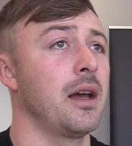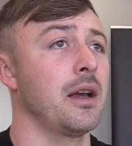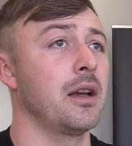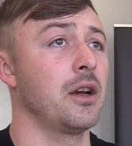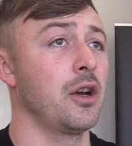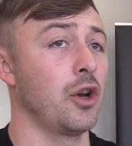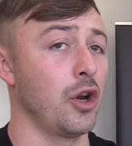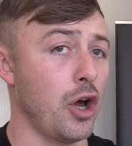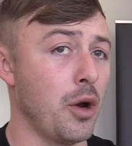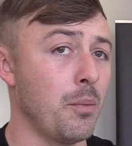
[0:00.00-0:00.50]

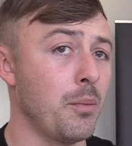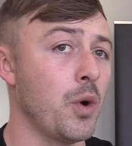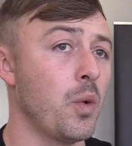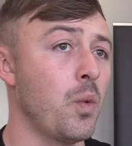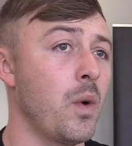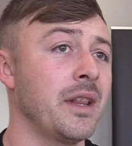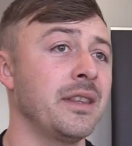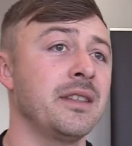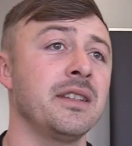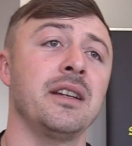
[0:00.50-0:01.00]
Colombo
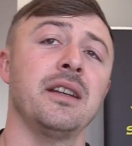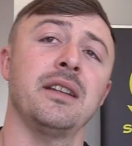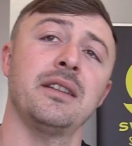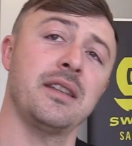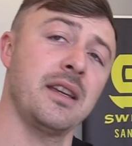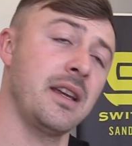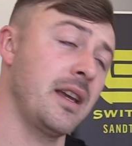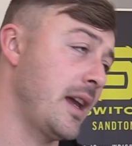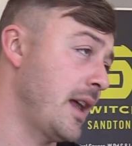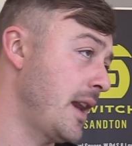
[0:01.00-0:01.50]
wanted
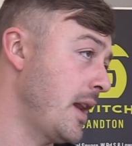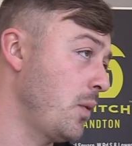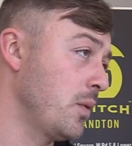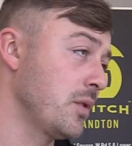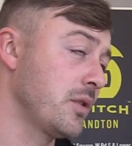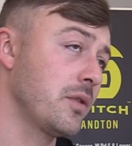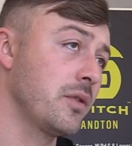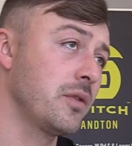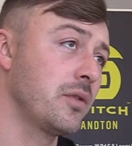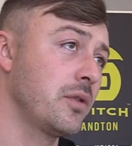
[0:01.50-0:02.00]
it, and I
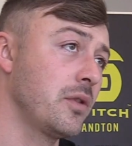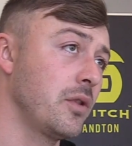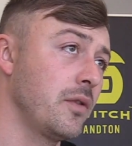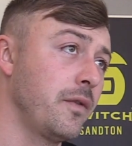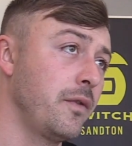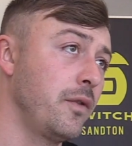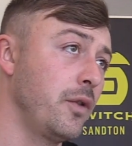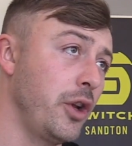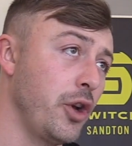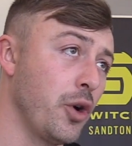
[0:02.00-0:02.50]
was
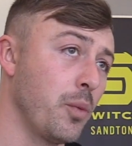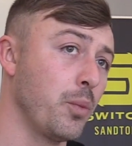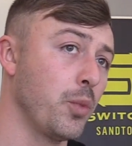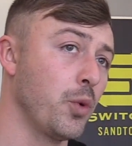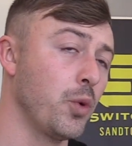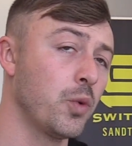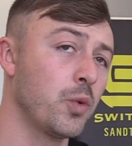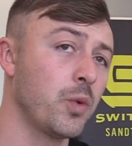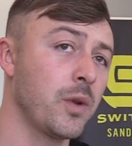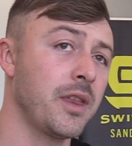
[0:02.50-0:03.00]
fully on
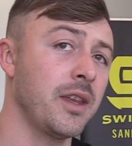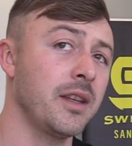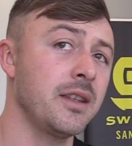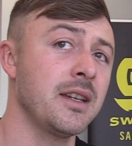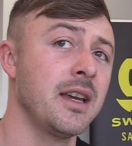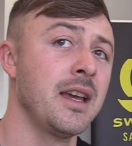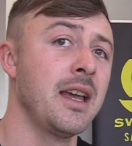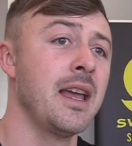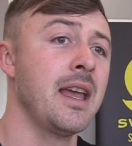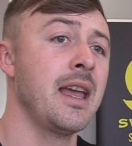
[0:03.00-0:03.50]
board with it.
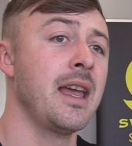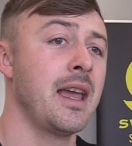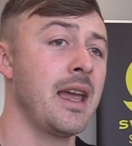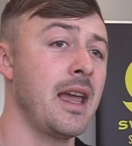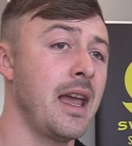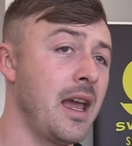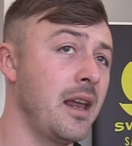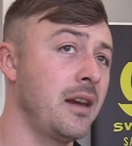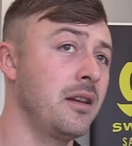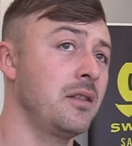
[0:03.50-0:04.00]

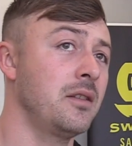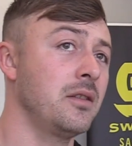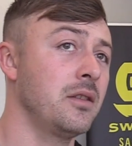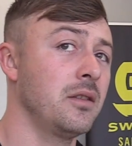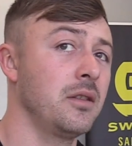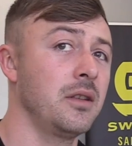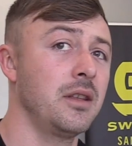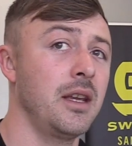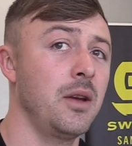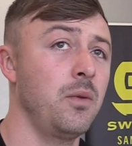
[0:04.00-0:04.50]
And
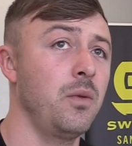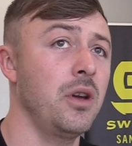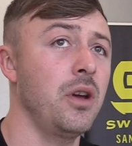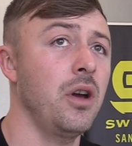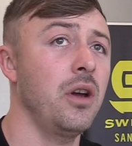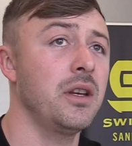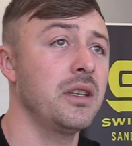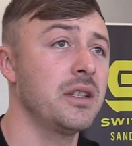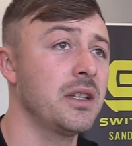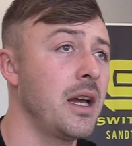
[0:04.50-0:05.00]
there we
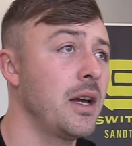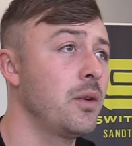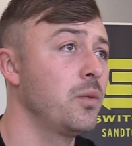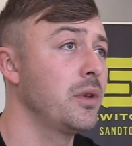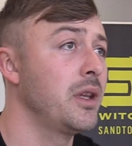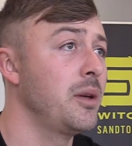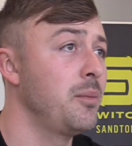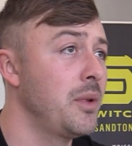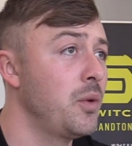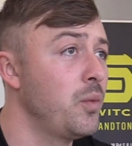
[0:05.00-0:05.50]
go, he signed
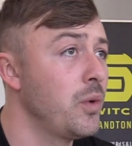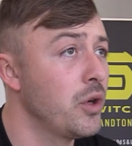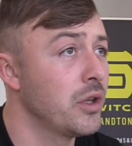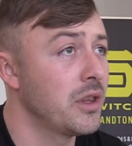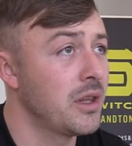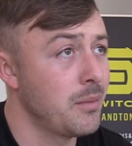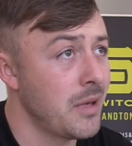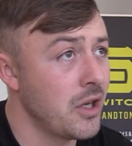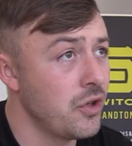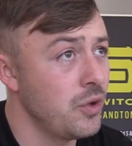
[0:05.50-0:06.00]
with him, and we got
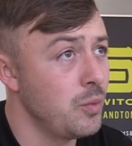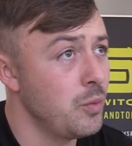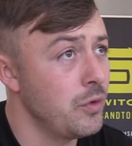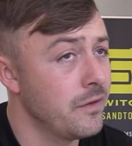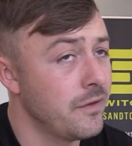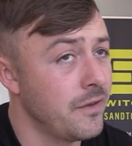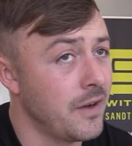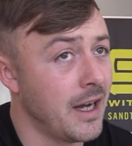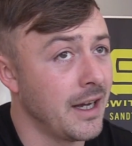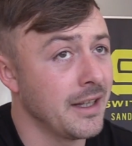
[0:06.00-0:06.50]
the
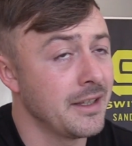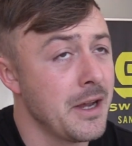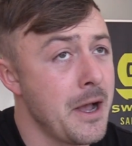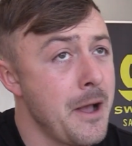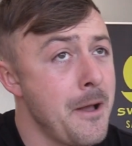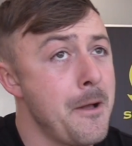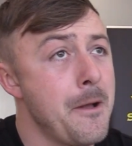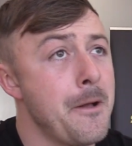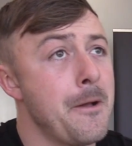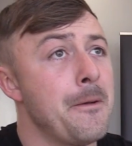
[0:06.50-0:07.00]
Majumov fight.
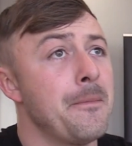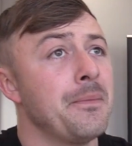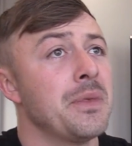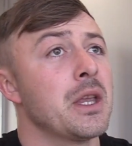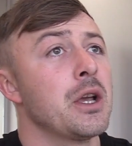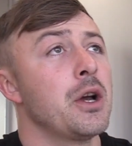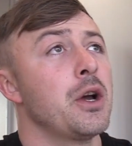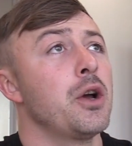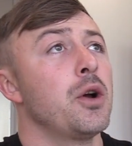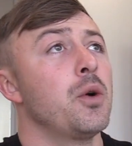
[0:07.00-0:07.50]

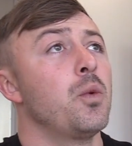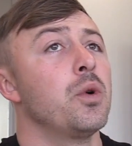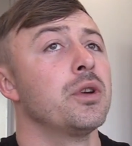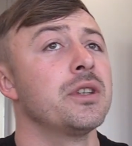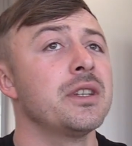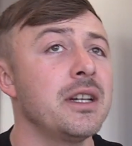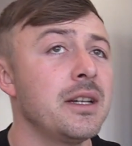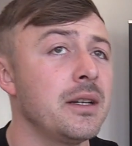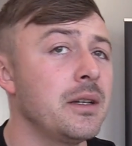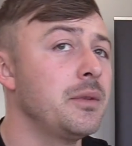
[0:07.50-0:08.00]
Was
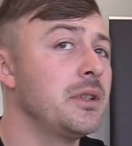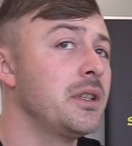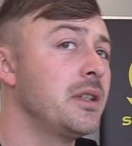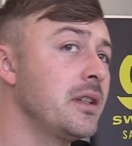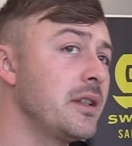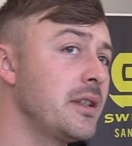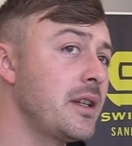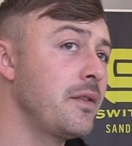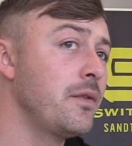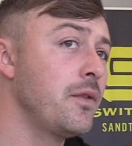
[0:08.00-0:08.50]
it a
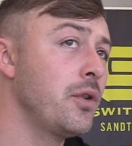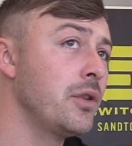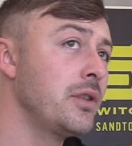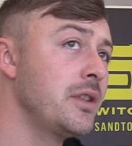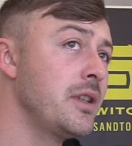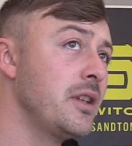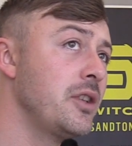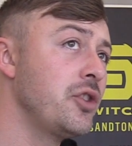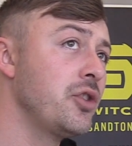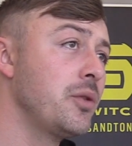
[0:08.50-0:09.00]

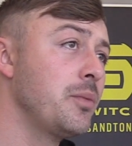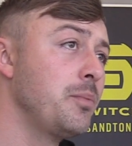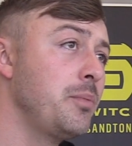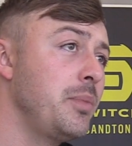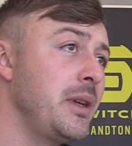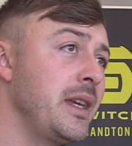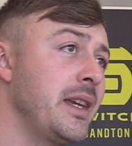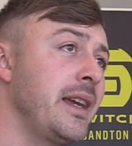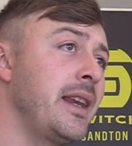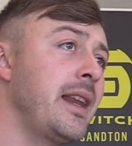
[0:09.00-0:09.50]
disadvantage
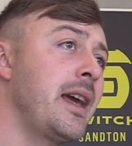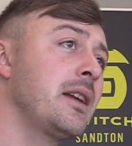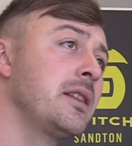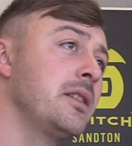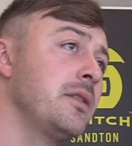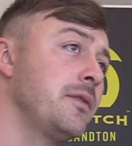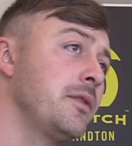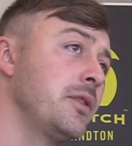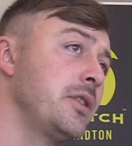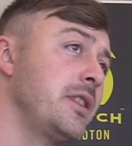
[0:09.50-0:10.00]
being
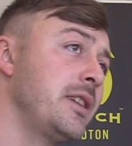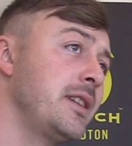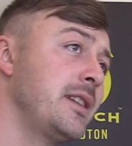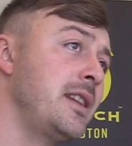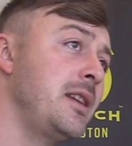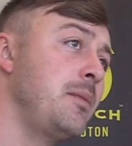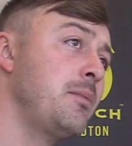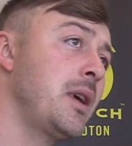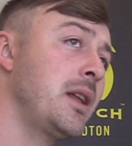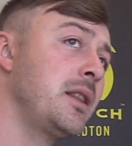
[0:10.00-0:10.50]
inactive for
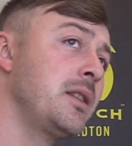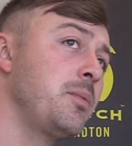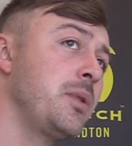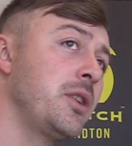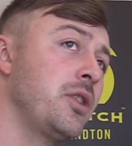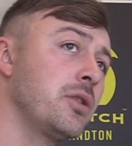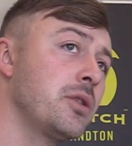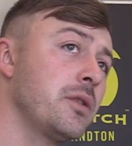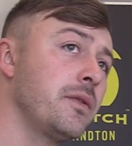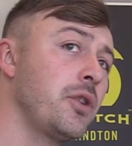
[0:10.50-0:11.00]
16 months
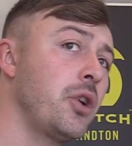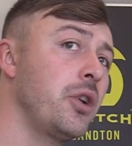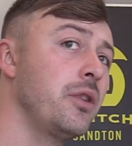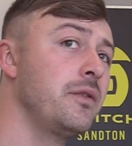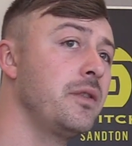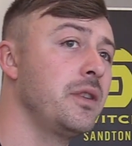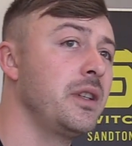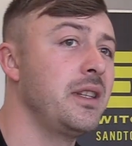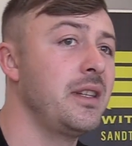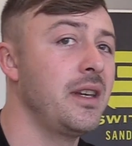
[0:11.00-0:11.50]
because of
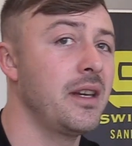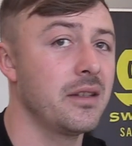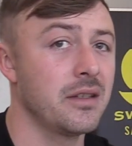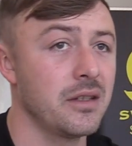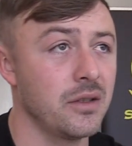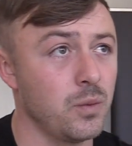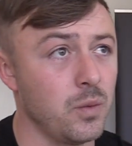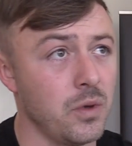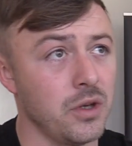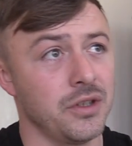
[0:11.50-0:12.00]
COVID? Yes,
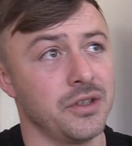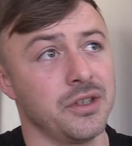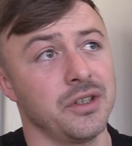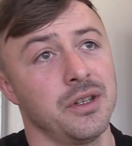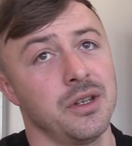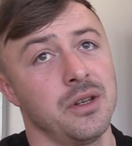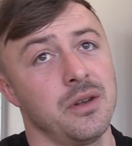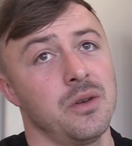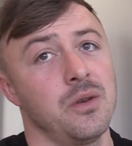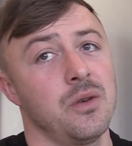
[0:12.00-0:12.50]
it
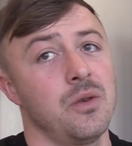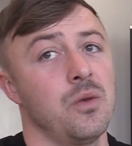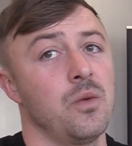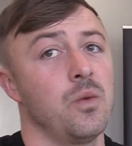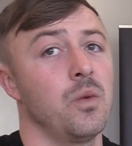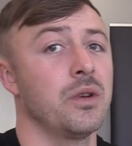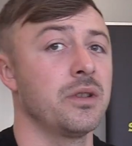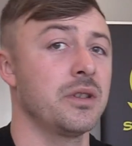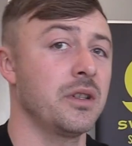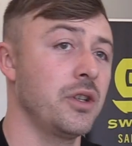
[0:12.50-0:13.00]
was.
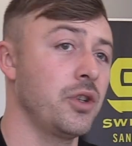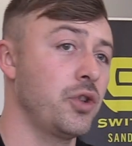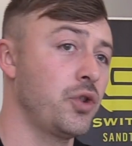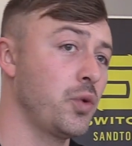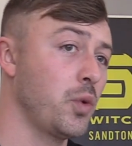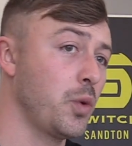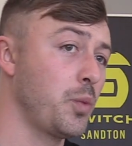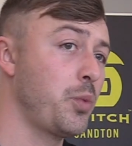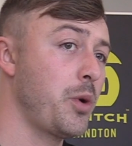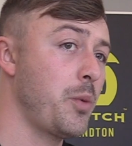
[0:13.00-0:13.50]
Was it a
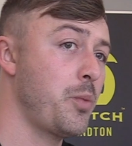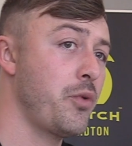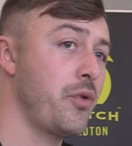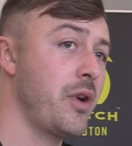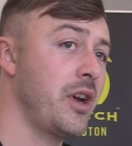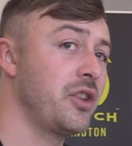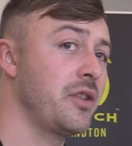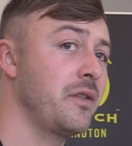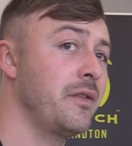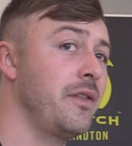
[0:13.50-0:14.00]
short
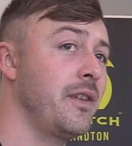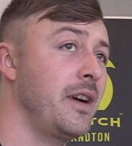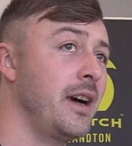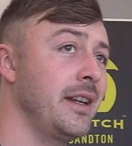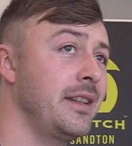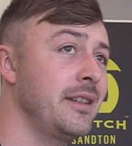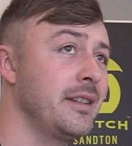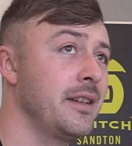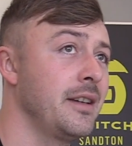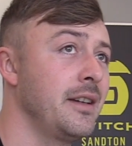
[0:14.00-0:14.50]
preparation
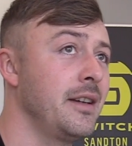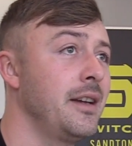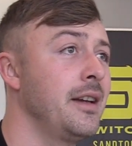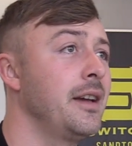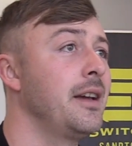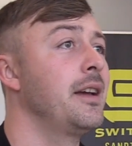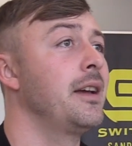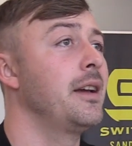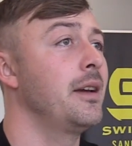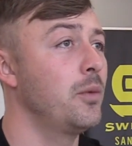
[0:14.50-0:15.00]
fight?
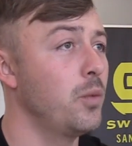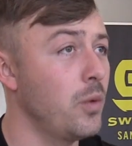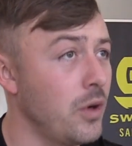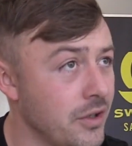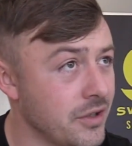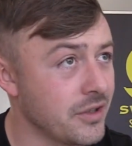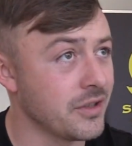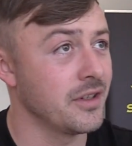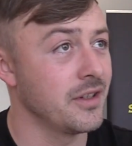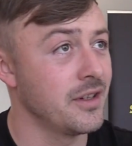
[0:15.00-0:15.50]
It
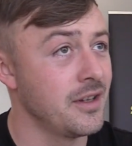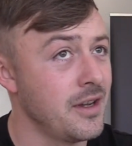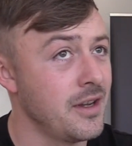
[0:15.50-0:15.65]
was.